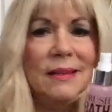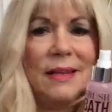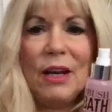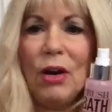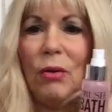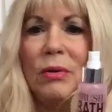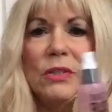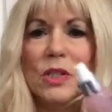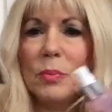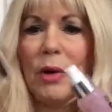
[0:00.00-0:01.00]
You know,
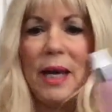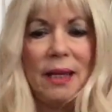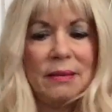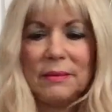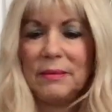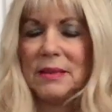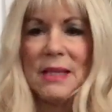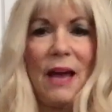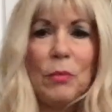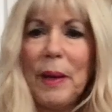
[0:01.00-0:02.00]
spray it,
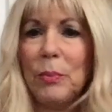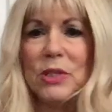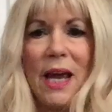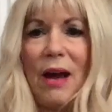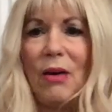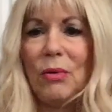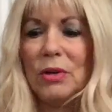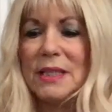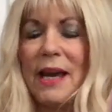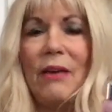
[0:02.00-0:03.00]
have a paper towel or
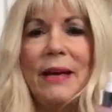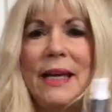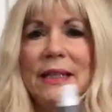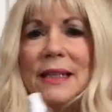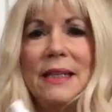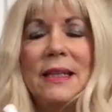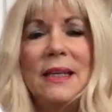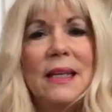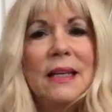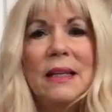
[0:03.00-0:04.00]
a towel handy.
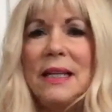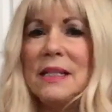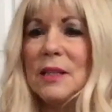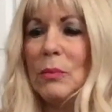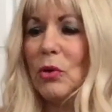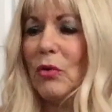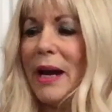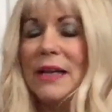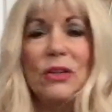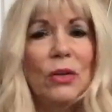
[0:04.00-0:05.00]
Cleans them
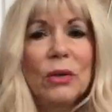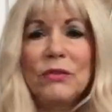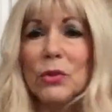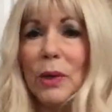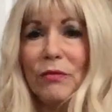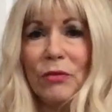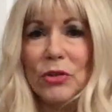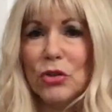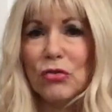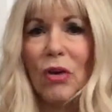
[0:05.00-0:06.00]
great. You don't have to wait for
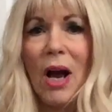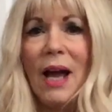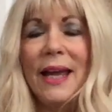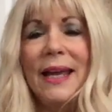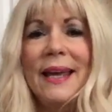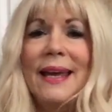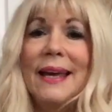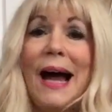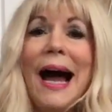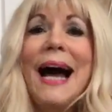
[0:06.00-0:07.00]
it to dry.
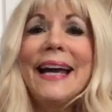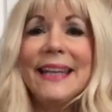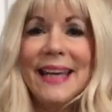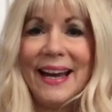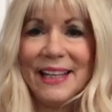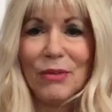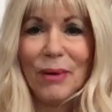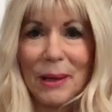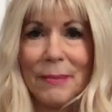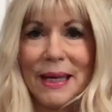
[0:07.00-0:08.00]
Highly, highly
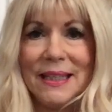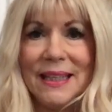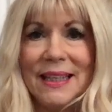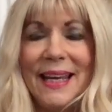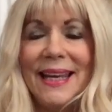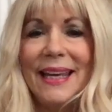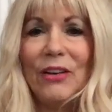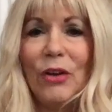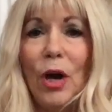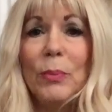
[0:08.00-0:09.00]
recommend it.
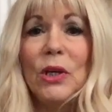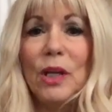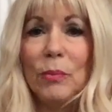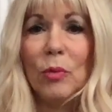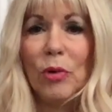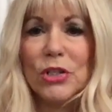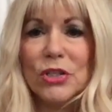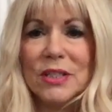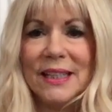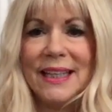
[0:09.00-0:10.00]
It'll help you keep your
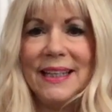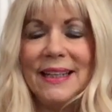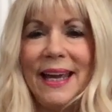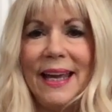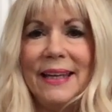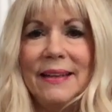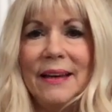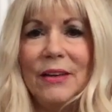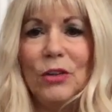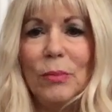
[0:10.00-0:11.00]
brushes clean and
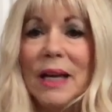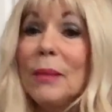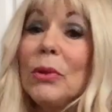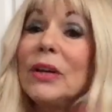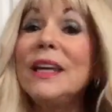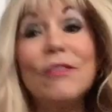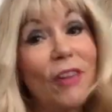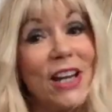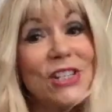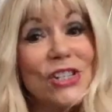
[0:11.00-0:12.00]
your makeup looking
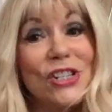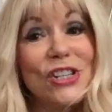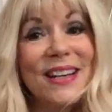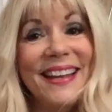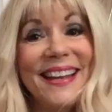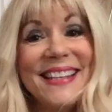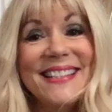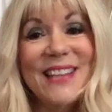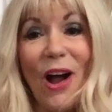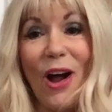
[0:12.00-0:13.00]
fresh.
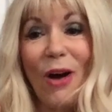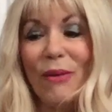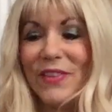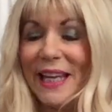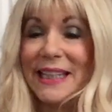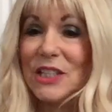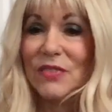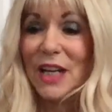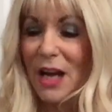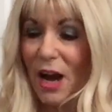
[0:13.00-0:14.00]
So if you like this
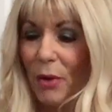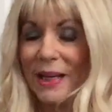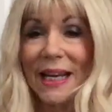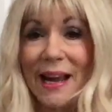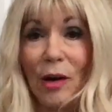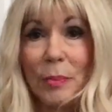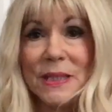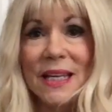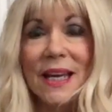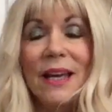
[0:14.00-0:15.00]
video and it
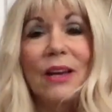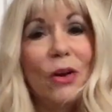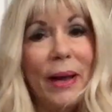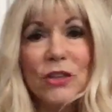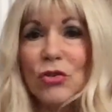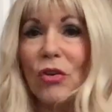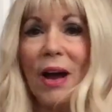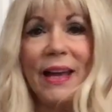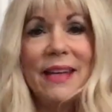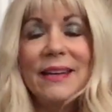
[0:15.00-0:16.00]
helped, go out and
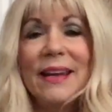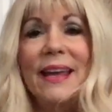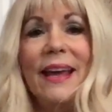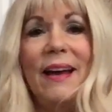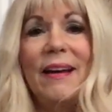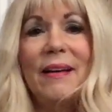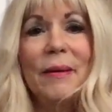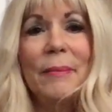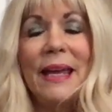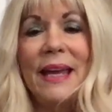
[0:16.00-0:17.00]
try it.
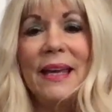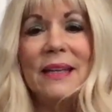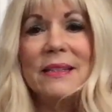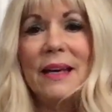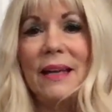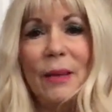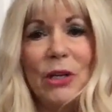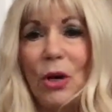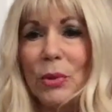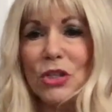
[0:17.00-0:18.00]
Let me
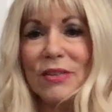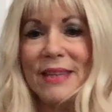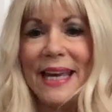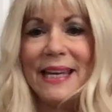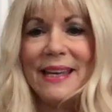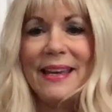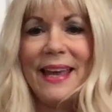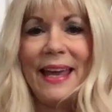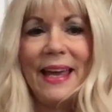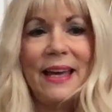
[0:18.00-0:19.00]
know what you think
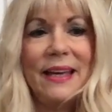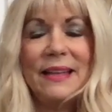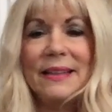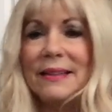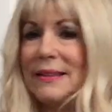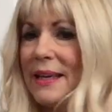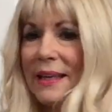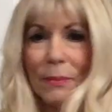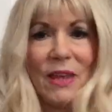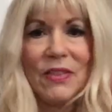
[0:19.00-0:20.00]
and
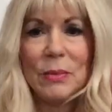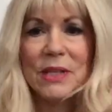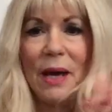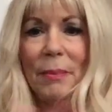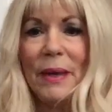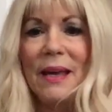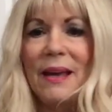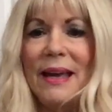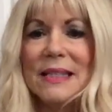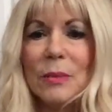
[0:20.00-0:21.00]
give me a thumbs up.
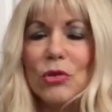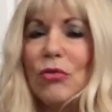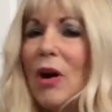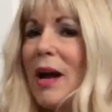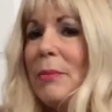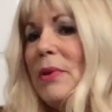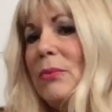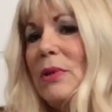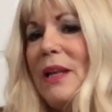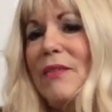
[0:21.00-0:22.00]
Subscribe.
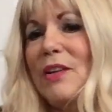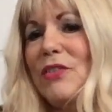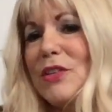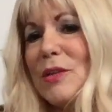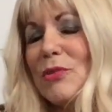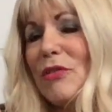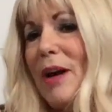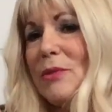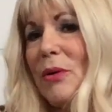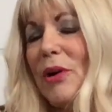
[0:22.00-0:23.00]
We'd love it if you
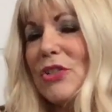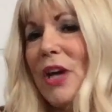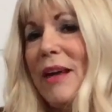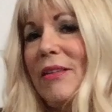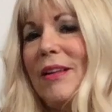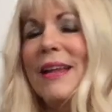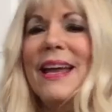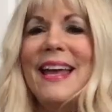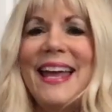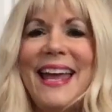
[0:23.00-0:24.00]
subscribe to our channel.
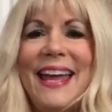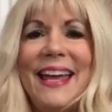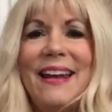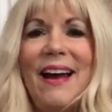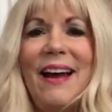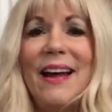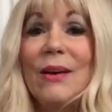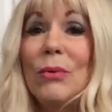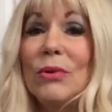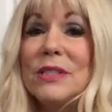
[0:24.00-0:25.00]
And I
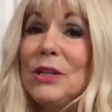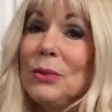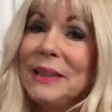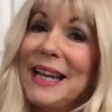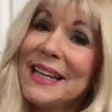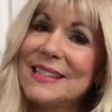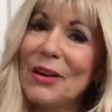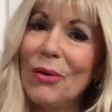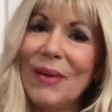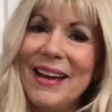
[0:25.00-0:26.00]
will see you in the next
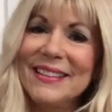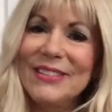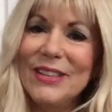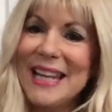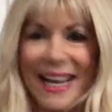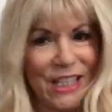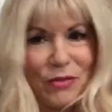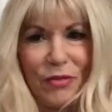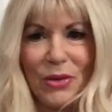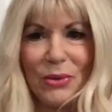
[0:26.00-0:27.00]
go-round or in the next
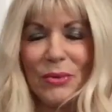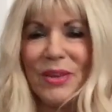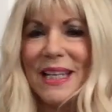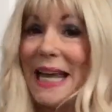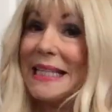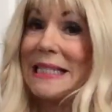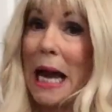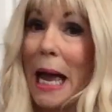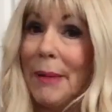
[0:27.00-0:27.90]
review and the next time.